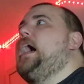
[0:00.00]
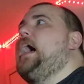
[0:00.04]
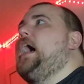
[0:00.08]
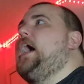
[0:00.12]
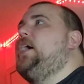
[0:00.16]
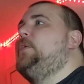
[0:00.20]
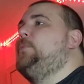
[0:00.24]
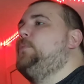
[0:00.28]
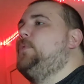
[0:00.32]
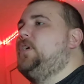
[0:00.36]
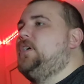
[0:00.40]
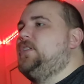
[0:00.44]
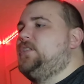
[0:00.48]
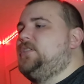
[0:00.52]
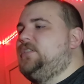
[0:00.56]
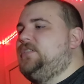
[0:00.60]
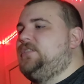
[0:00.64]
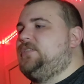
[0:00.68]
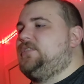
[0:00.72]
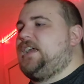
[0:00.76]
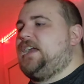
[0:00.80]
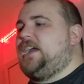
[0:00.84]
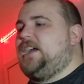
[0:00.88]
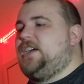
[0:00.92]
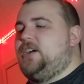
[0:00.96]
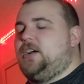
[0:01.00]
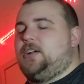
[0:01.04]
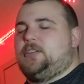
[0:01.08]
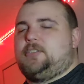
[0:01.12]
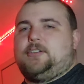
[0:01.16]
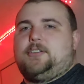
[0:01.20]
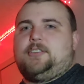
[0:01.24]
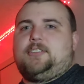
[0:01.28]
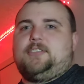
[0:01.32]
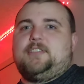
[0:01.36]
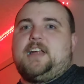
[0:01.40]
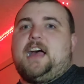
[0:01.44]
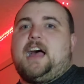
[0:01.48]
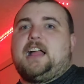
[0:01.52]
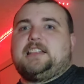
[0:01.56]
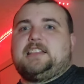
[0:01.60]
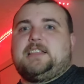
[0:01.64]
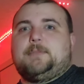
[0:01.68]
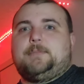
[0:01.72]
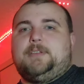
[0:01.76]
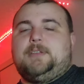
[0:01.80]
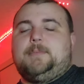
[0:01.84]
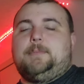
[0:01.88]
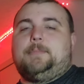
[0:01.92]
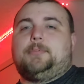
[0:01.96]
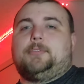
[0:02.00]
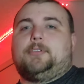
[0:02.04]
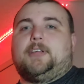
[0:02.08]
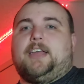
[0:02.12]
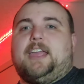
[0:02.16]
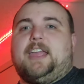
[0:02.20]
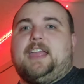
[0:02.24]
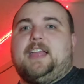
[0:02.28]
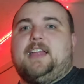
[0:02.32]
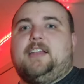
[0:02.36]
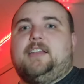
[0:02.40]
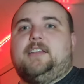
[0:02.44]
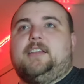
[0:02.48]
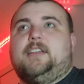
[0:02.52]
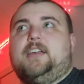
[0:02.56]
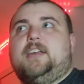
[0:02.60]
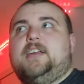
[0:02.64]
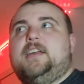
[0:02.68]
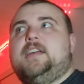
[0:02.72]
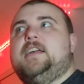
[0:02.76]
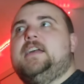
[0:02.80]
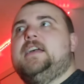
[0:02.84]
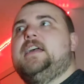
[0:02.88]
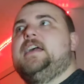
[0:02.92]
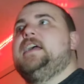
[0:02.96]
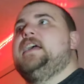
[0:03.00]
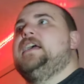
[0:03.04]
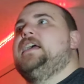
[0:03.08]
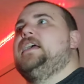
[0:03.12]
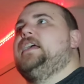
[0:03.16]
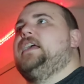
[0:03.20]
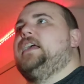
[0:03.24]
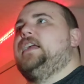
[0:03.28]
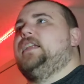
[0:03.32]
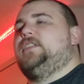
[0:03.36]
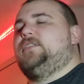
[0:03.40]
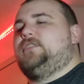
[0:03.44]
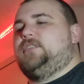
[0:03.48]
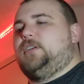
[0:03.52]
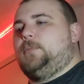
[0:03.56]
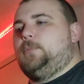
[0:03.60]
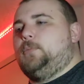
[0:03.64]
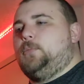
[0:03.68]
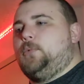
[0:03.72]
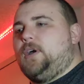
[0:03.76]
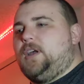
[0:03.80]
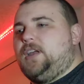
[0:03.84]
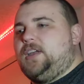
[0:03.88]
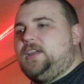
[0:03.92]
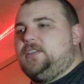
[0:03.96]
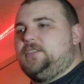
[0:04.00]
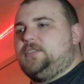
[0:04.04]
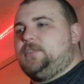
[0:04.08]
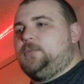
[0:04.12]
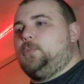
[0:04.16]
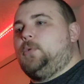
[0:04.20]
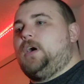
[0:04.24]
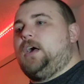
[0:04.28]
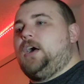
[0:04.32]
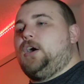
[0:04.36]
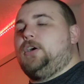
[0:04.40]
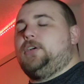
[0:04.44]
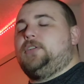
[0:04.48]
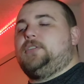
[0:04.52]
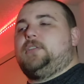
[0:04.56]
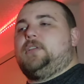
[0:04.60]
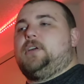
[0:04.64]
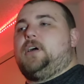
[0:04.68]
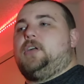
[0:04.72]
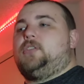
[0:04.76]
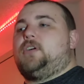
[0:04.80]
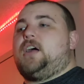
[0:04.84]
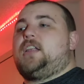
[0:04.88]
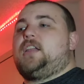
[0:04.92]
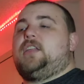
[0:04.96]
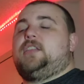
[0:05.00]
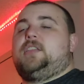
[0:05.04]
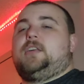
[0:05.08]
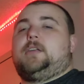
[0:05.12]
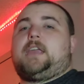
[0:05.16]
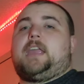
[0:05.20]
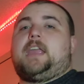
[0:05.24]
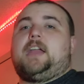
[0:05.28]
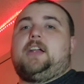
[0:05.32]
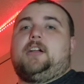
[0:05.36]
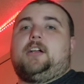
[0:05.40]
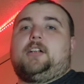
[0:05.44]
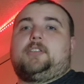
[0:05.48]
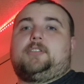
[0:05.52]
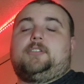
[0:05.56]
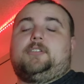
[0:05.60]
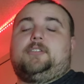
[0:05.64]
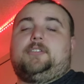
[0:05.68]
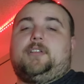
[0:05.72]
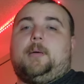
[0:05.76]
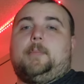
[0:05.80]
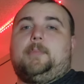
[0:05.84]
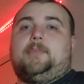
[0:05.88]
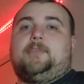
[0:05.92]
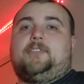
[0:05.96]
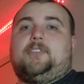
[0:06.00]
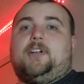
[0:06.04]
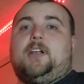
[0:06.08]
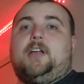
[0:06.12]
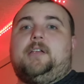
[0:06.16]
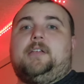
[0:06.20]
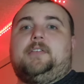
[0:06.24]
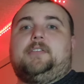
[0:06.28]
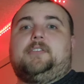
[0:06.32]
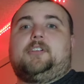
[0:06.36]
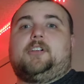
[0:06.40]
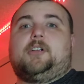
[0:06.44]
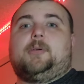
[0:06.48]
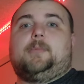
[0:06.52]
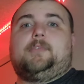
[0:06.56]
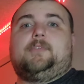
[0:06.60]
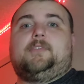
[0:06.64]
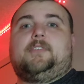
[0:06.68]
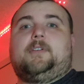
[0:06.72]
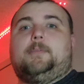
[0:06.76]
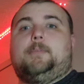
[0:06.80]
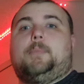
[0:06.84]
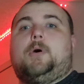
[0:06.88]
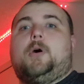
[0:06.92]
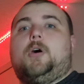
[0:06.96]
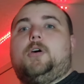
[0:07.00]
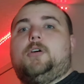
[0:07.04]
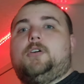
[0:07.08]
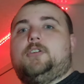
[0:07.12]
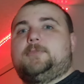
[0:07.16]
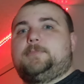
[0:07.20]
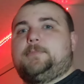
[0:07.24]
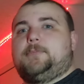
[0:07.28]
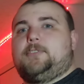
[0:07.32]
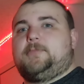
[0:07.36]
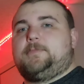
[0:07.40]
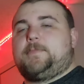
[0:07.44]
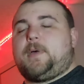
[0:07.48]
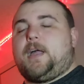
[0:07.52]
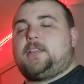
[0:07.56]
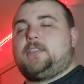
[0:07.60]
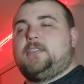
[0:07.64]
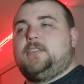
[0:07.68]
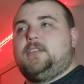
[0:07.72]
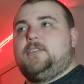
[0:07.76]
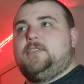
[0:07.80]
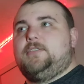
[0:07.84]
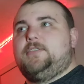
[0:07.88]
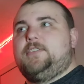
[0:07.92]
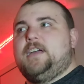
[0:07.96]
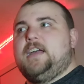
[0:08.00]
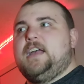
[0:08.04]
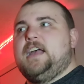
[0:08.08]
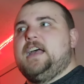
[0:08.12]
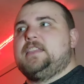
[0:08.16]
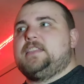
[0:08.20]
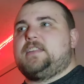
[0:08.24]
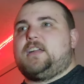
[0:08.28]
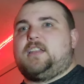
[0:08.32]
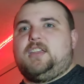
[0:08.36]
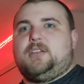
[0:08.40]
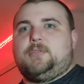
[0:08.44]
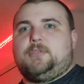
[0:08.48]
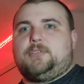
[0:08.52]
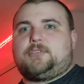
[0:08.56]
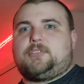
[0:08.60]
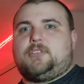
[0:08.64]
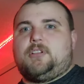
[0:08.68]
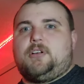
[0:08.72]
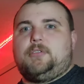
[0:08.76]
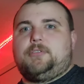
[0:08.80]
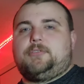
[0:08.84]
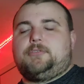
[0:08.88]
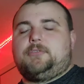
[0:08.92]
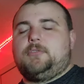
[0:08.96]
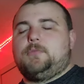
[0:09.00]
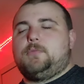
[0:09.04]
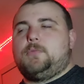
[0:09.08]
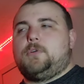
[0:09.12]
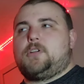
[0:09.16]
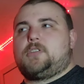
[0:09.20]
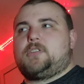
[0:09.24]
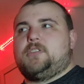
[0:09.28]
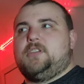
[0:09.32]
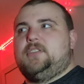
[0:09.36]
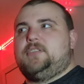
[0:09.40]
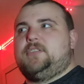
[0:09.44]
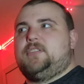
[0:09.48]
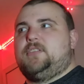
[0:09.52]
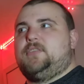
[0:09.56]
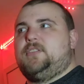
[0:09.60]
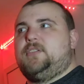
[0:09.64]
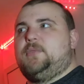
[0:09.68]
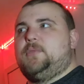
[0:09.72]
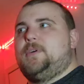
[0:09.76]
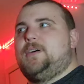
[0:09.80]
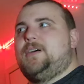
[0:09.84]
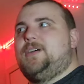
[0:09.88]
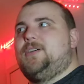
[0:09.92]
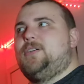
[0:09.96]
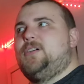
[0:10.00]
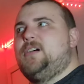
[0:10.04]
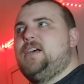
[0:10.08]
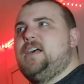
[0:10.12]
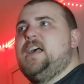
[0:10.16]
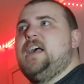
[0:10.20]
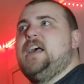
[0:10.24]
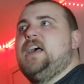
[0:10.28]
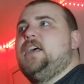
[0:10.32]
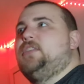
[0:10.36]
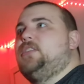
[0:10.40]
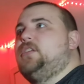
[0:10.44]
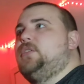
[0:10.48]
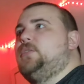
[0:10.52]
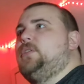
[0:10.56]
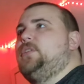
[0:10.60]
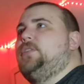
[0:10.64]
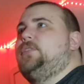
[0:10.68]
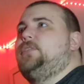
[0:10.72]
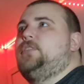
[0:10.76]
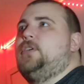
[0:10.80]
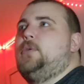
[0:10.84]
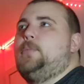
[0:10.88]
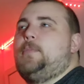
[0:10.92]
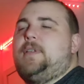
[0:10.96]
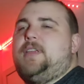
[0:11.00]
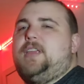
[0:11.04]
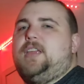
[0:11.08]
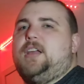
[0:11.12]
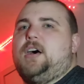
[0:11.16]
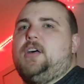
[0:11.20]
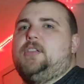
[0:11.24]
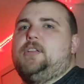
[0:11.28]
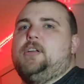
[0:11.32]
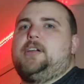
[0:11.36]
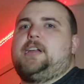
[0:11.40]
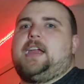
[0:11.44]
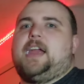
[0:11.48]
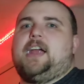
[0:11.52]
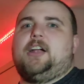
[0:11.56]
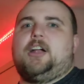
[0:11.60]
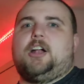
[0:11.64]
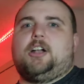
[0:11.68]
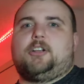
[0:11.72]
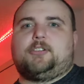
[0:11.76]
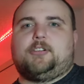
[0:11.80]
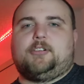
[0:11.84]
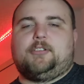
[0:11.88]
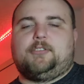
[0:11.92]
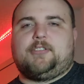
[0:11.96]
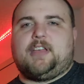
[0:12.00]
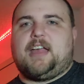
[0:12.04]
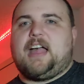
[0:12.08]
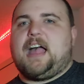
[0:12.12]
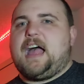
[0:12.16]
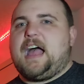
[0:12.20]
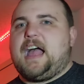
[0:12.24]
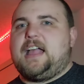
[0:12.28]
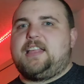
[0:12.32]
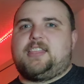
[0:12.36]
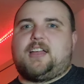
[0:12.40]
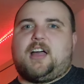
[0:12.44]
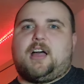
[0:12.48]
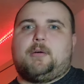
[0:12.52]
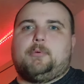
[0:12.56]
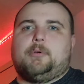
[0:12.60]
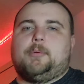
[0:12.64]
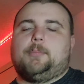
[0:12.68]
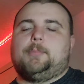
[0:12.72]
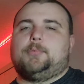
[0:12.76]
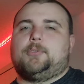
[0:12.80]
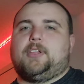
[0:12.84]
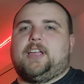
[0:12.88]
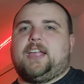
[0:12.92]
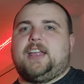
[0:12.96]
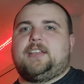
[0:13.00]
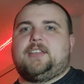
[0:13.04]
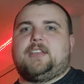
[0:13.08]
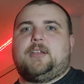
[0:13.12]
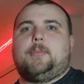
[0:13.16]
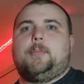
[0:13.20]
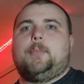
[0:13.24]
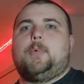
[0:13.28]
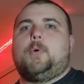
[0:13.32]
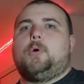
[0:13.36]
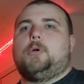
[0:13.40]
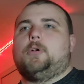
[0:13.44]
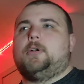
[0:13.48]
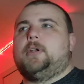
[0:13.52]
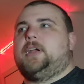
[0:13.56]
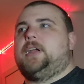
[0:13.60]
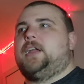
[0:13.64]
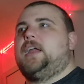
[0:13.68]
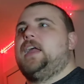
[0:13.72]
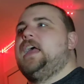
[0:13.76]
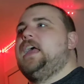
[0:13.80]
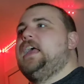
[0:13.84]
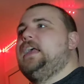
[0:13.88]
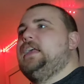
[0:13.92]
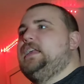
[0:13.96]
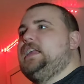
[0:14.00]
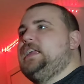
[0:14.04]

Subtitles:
I want these characters not to be bland in some ways. And while a lot of the characters up front, from Paul's perspective, that he was close to worked decently well, there are so many other characters that I thought were bland and boring.